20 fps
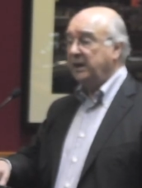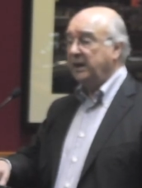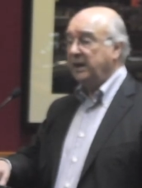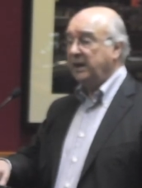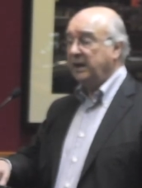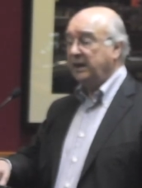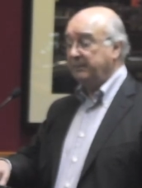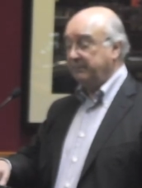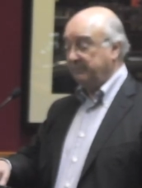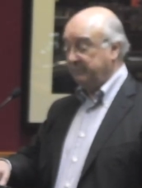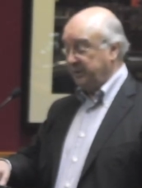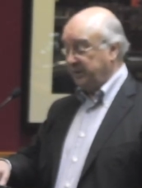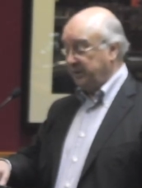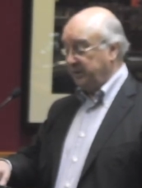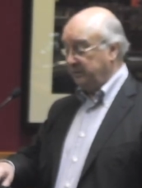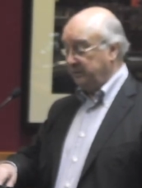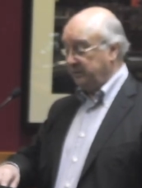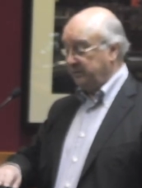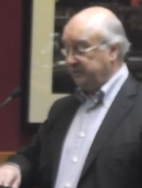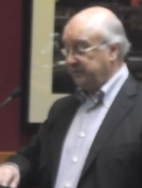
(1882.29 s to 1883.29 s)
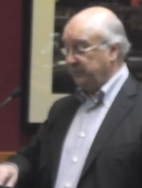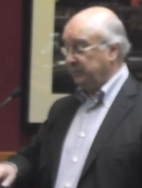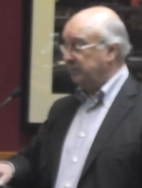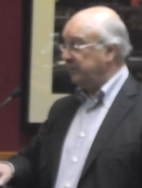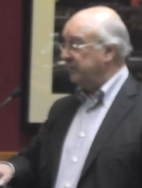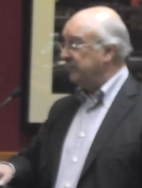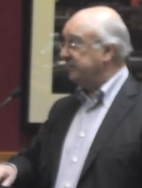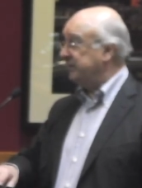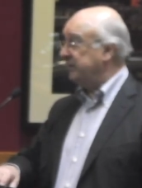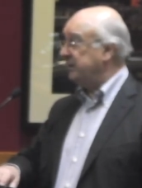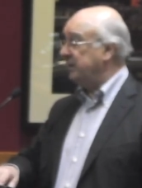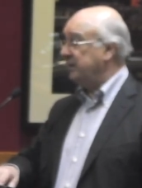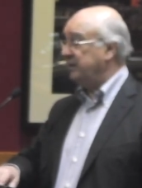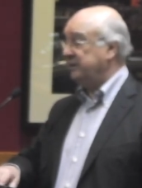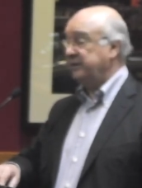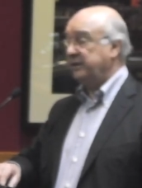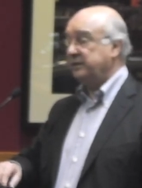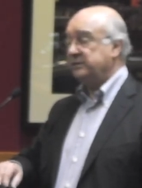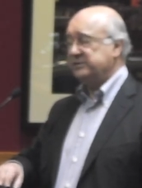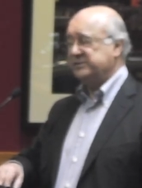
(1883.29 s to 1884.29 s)
um, but the, the, story in the Sydney
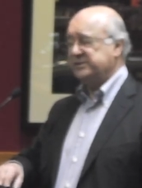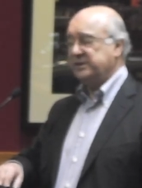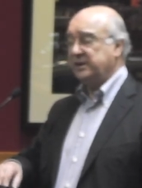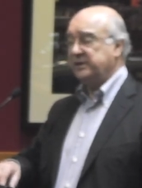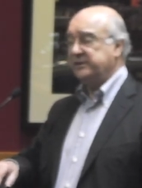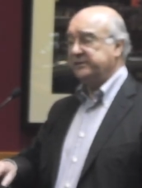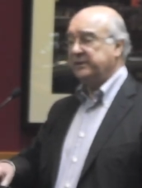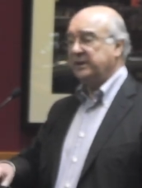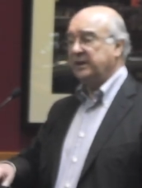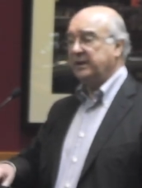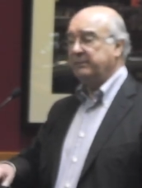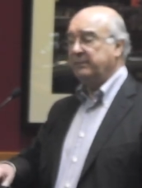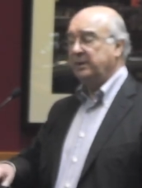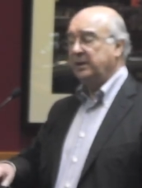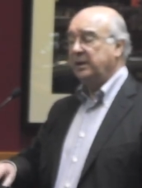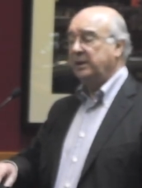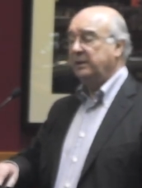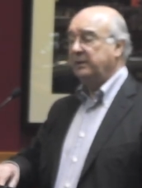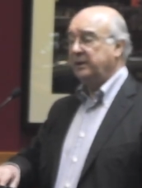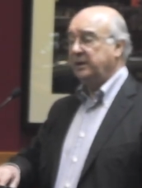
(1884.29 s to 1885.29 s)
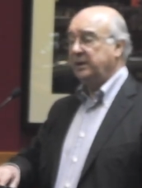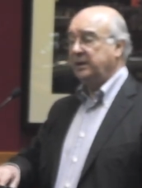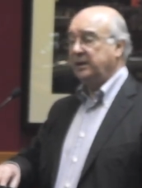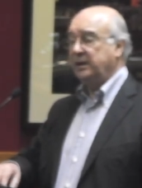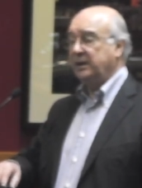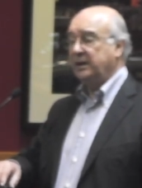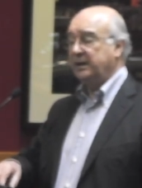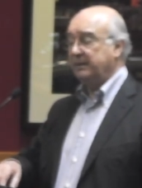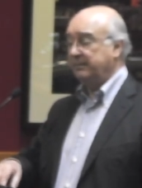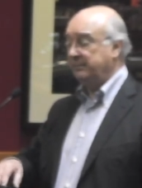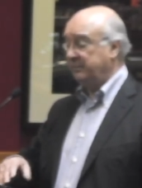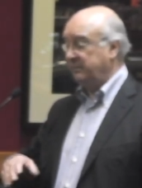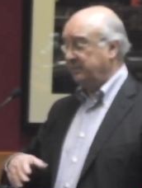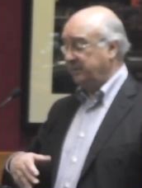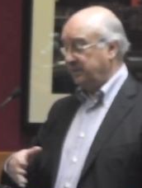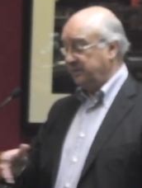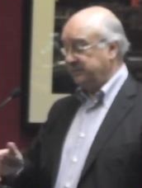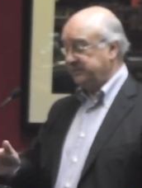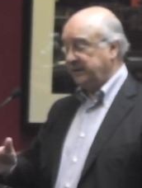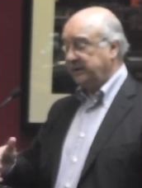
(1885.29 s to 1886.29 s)
Gazette says um, the,
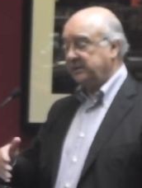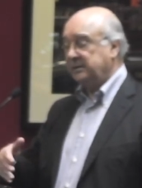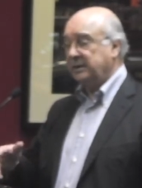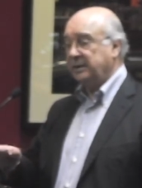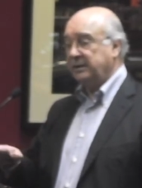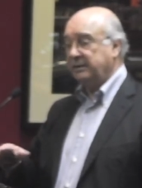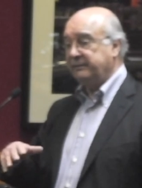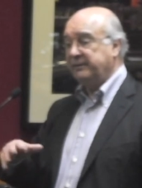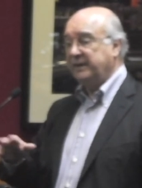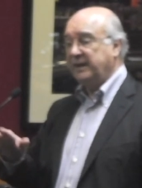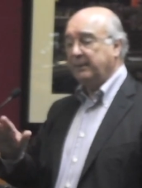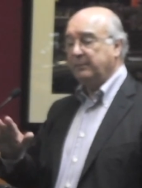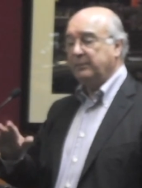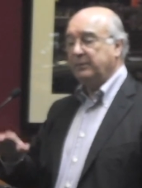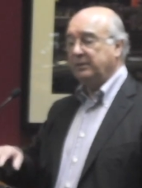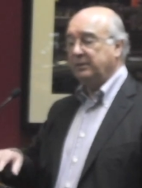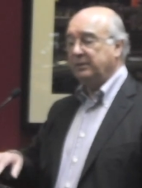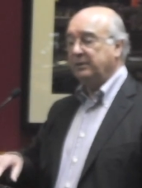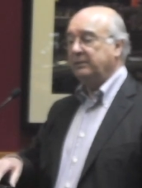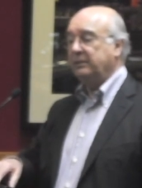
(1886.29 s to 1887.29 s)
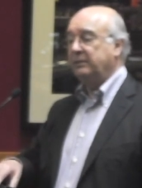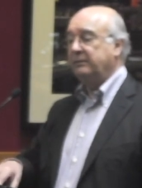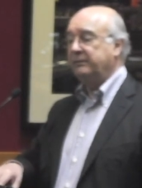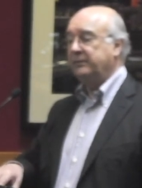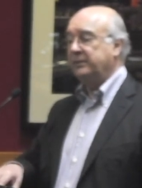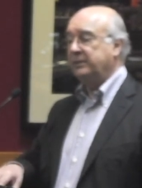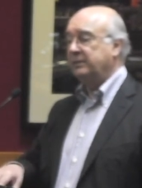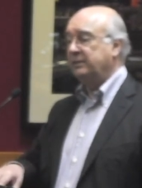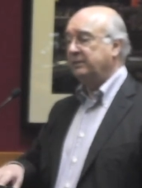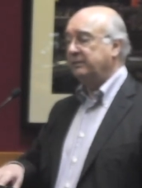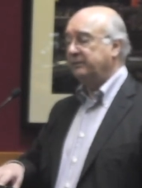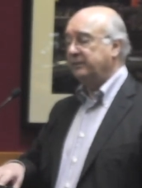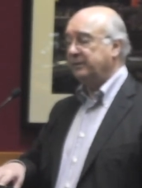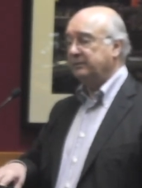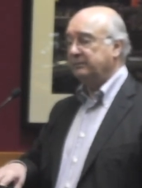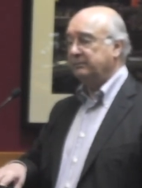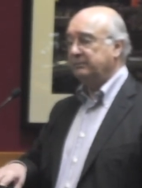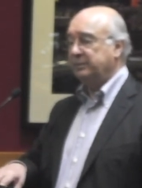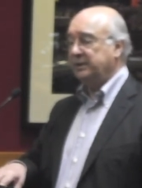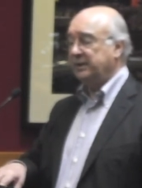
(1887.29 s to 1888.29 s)
um, the settler, the farmer of the, of
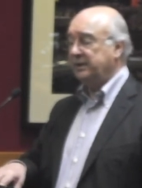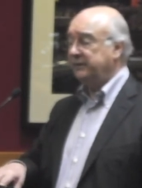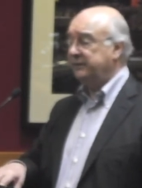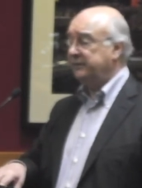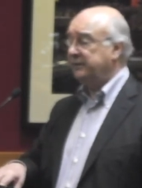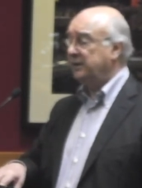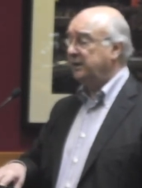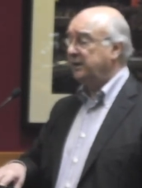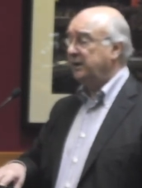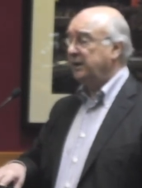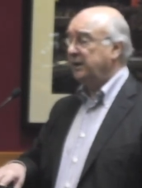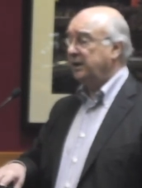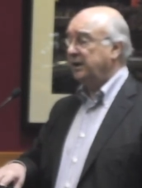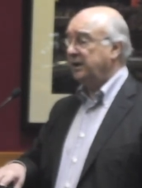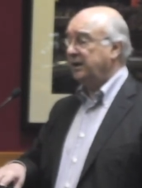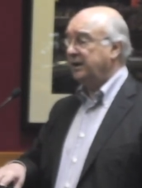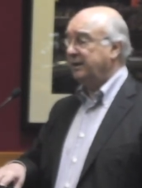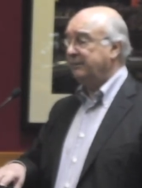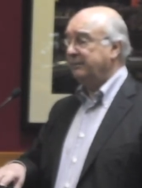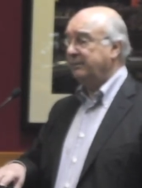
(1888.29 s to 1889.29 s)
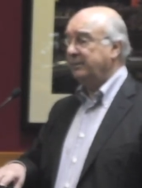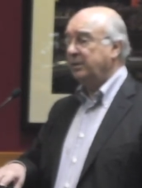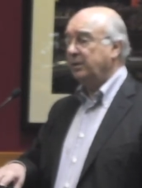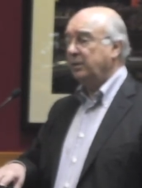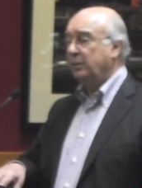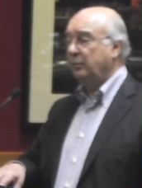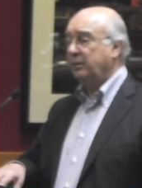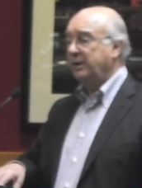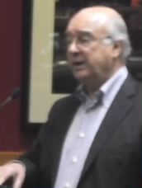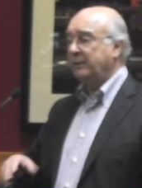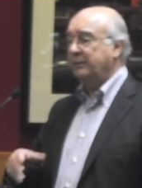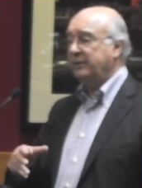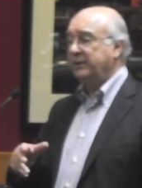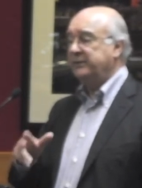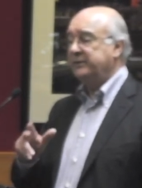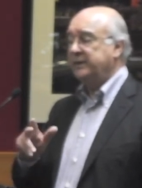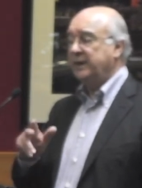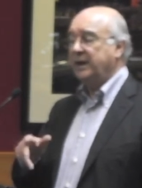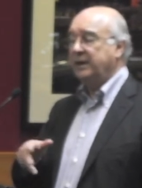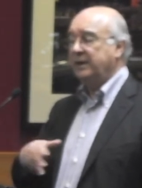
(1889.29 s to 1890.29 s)
the place, um, went out with
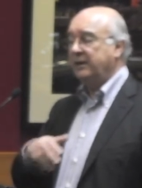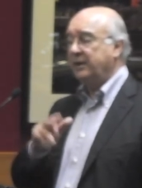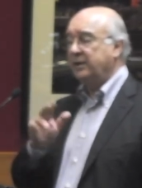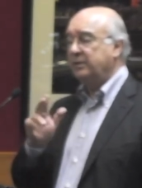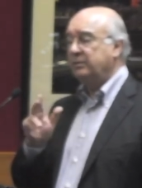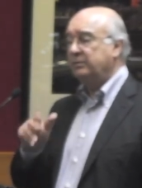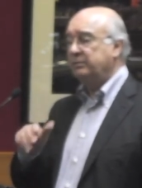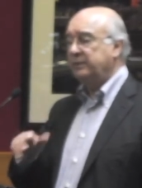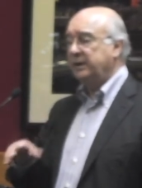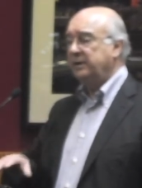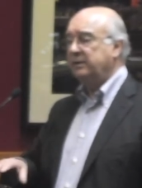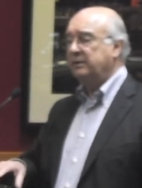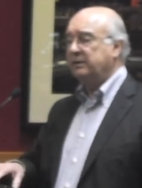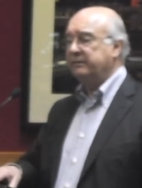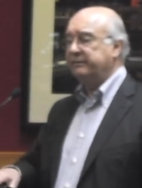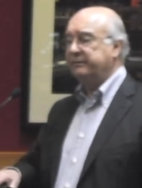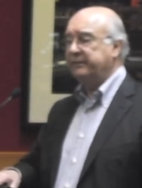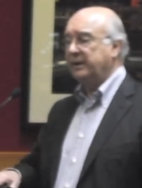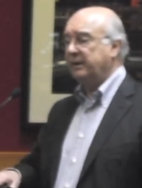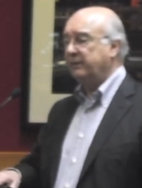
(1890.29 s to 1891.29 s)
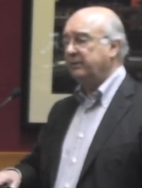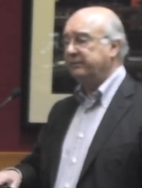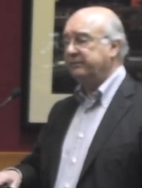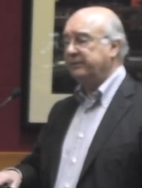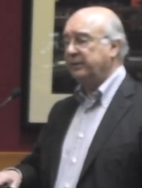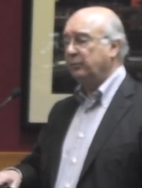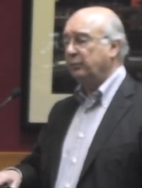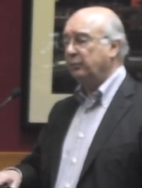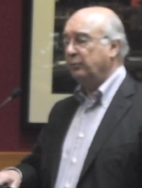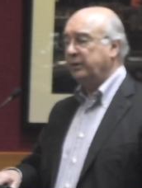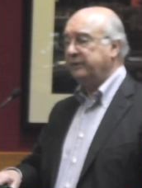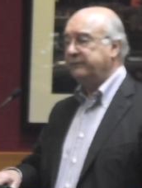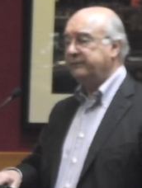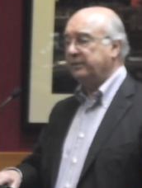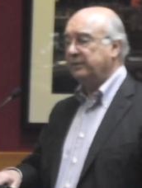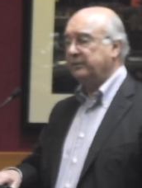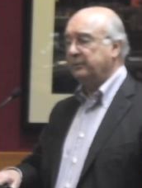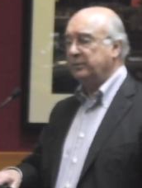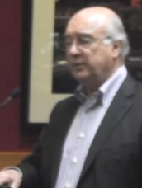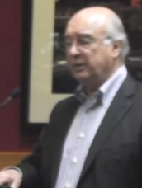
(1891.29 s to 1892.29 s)
his gun and they all ran off. Uh, the wheat
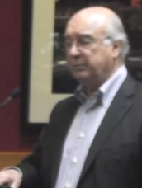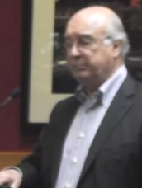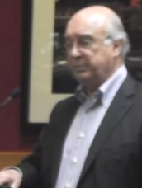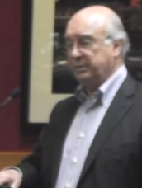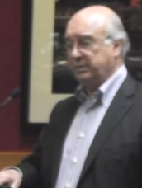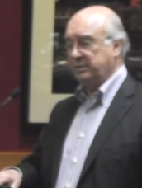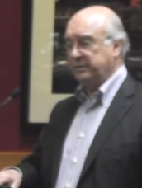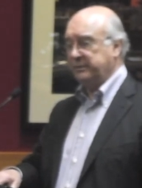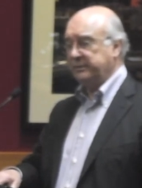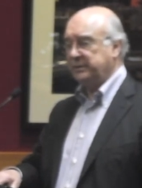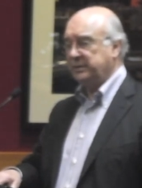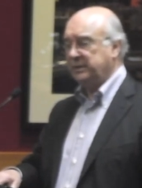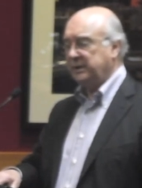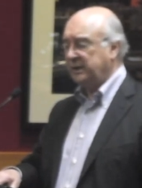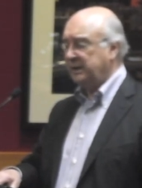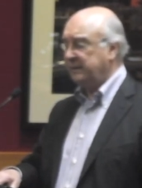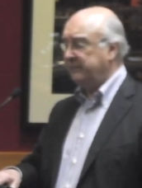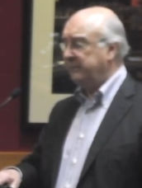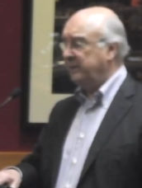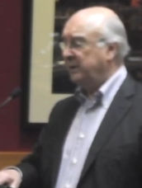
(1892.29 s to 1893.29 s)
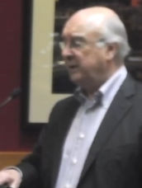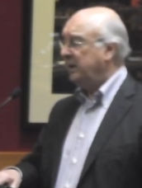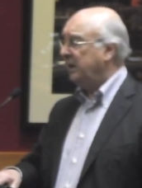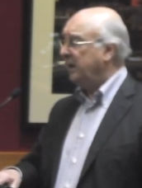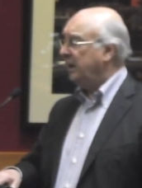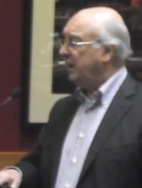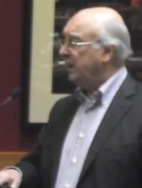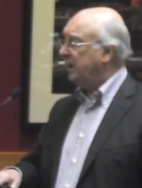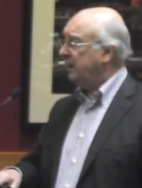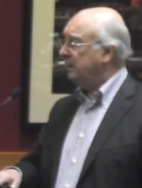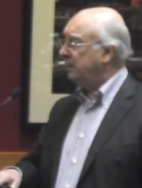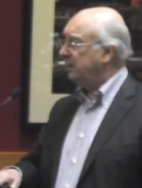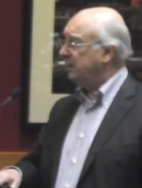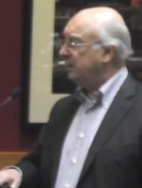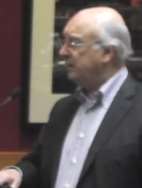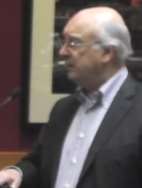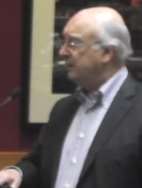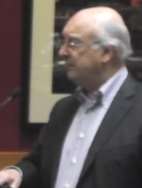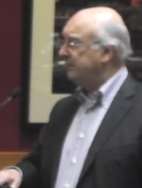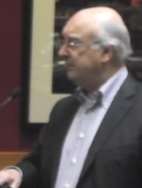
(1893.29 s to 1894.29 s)
fields were not burnt. Um, and
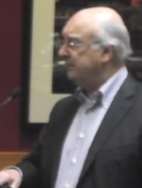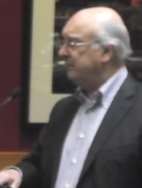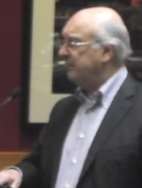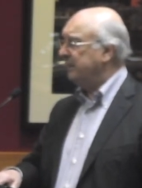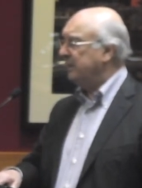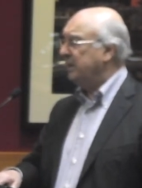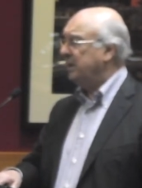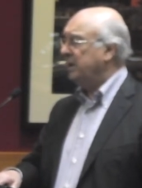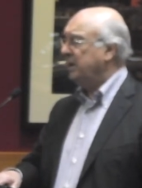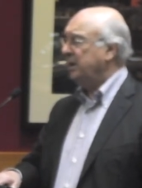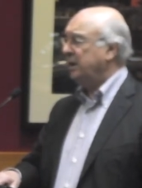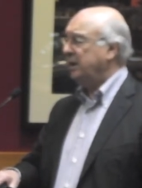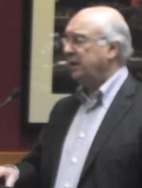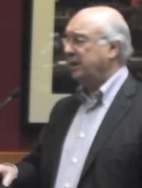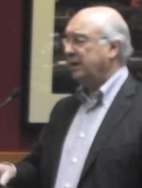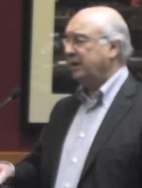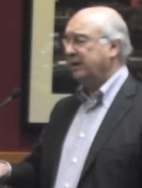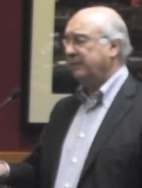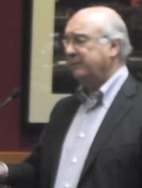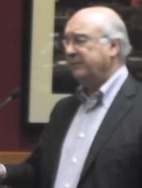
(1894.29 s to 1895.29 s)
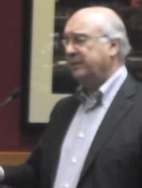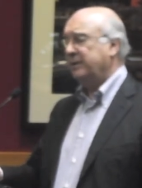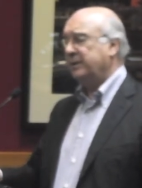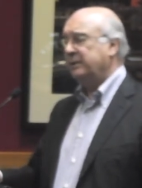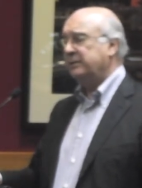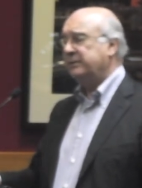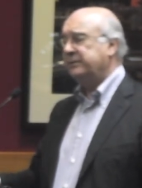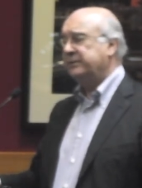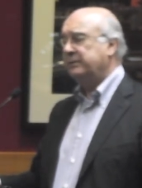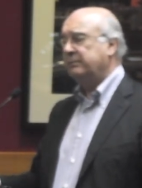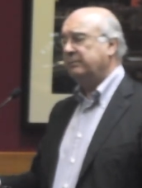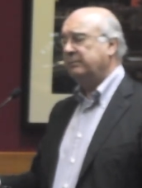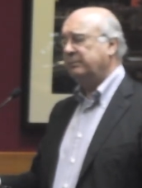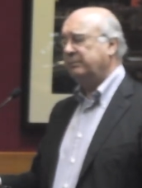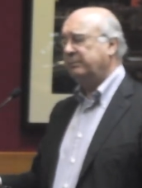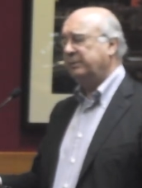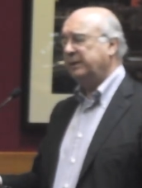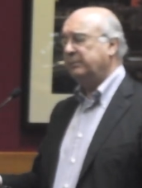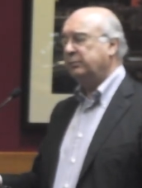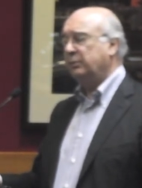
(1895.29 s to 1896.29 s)
um, there's
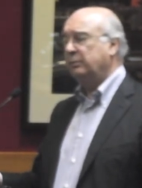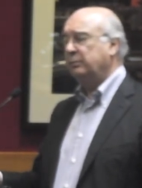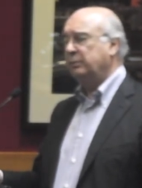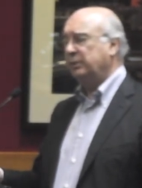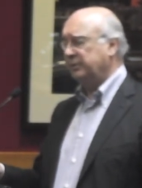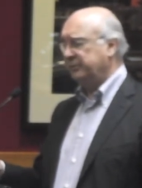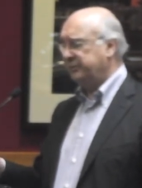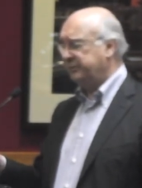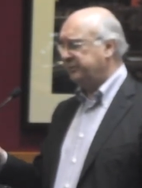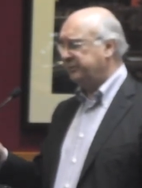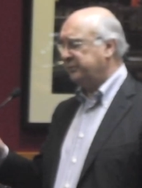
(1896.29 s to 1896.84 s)
people will,